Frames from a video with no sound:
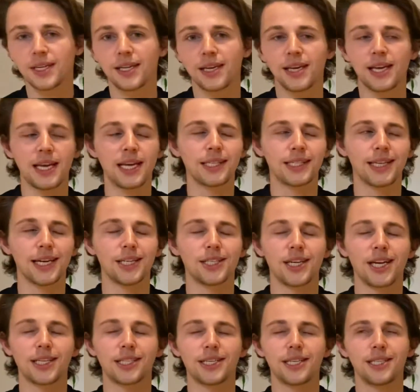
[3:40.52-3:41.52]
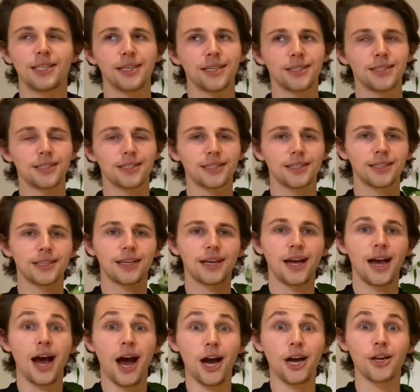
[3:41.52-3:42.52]
He says yes, he does.
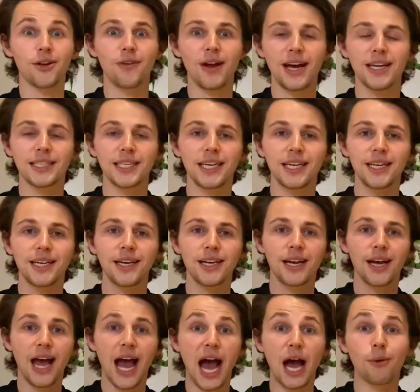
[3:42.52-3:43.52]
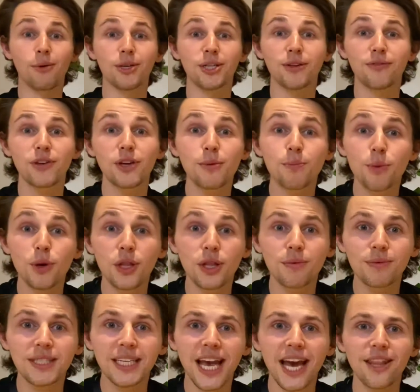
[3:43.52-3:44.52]
Are you ready? I wonder if you can put them
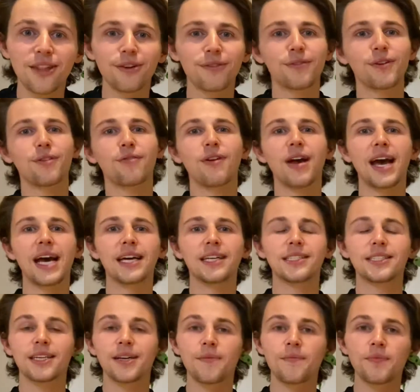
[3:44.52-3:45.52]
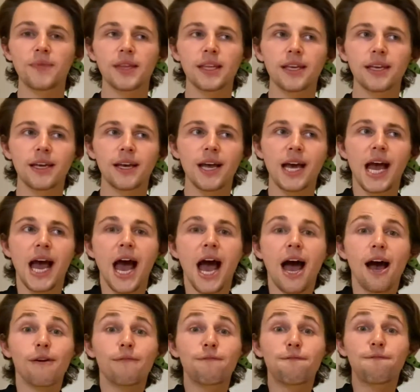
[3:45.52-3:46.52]
together for Fred.
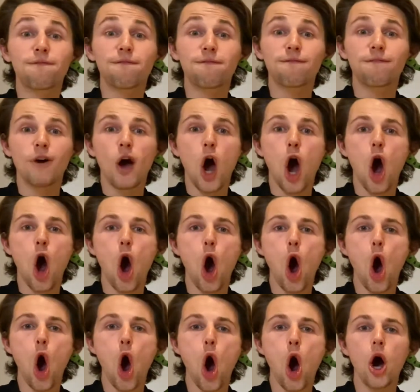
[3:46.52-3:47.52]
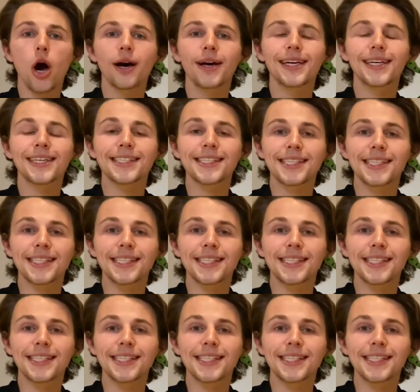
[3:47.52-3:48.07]
F-O-X.